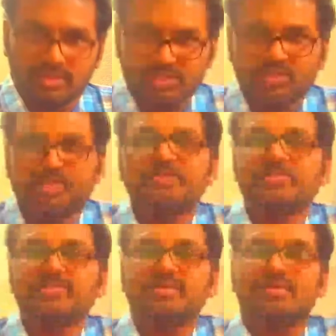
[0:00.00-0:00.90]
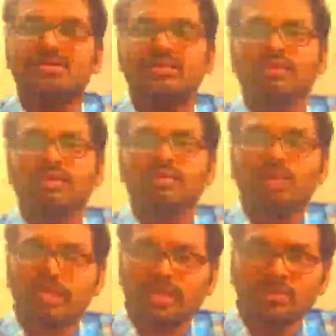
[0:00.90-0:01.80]
Hello students,
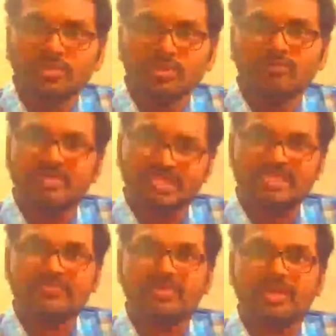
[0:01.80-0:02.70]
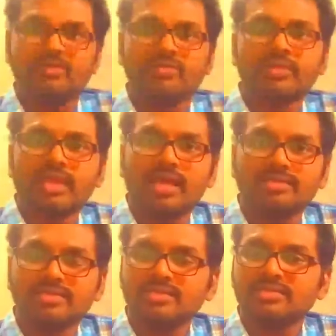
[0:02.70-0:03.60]
welcome to Physics for Everyone
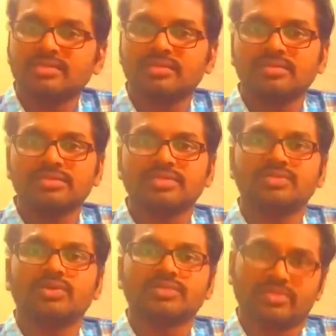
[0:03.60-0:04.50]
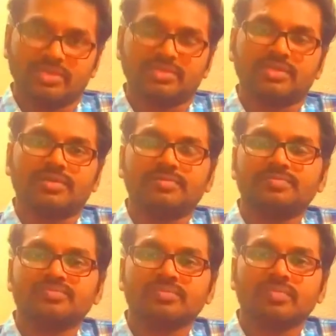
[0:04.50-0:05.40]
classes. This is your Satish sir.
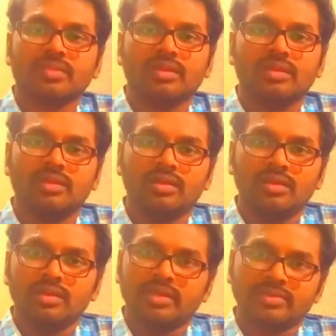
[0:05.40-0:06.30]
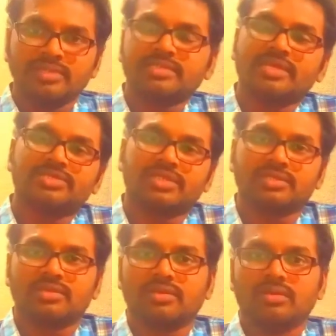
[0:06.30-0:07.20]
In this section,
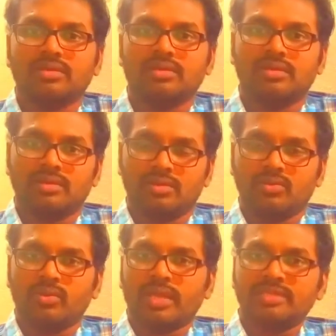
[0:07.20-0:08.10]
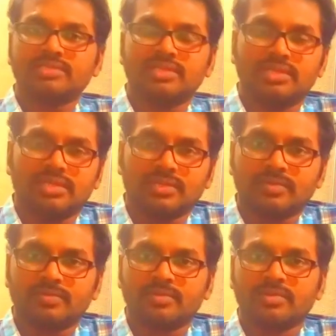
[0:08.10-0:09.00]
we can
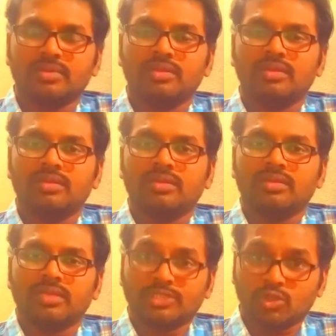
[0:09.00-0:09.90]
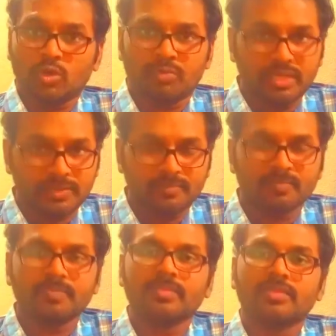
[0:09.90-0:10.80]
see the topic,